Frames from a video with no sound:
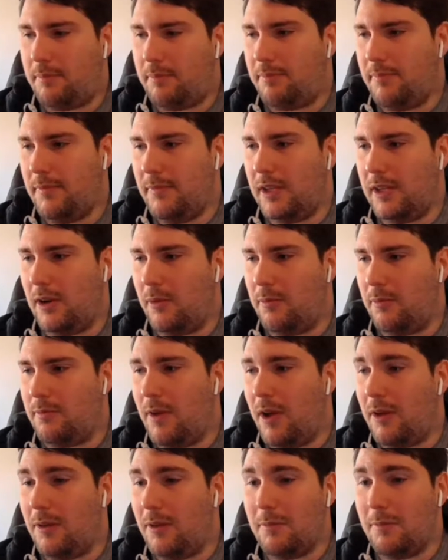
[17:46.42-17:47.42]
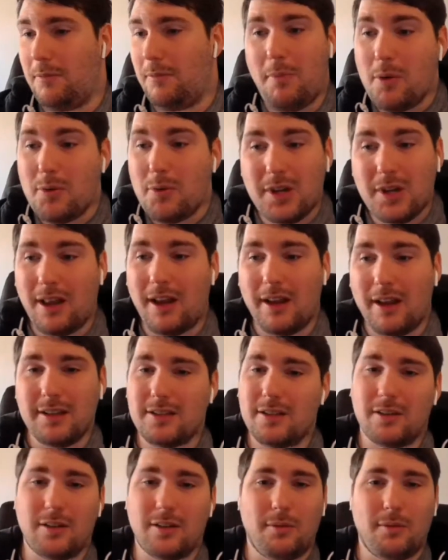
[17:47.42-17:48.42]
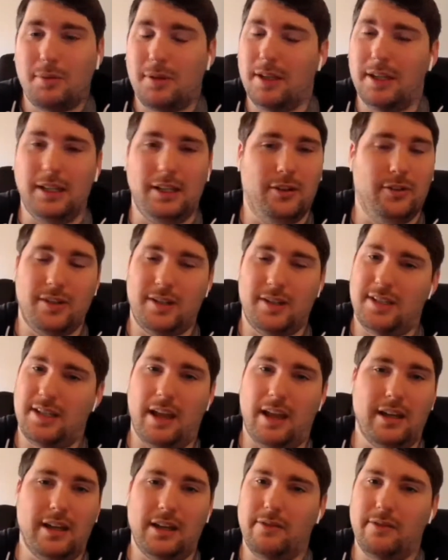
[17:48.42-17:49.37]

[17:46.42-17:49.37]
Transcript: you know most clients are completely understanding of